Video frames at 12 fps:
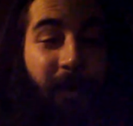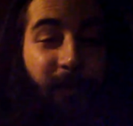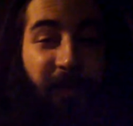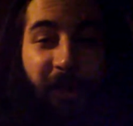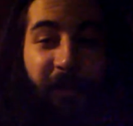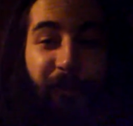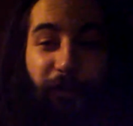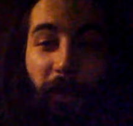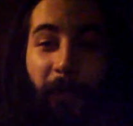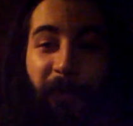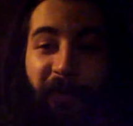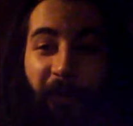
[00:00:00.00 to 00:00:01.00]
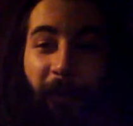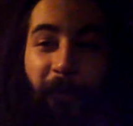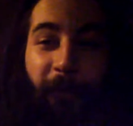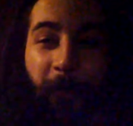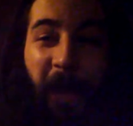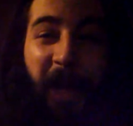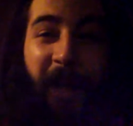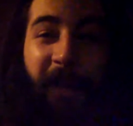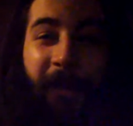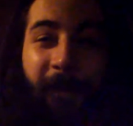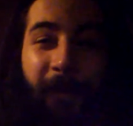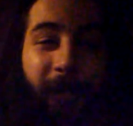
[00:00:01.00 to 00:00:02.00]
because Trump is owned
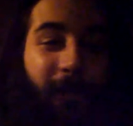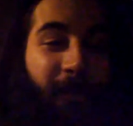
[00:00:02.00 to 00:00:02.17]
by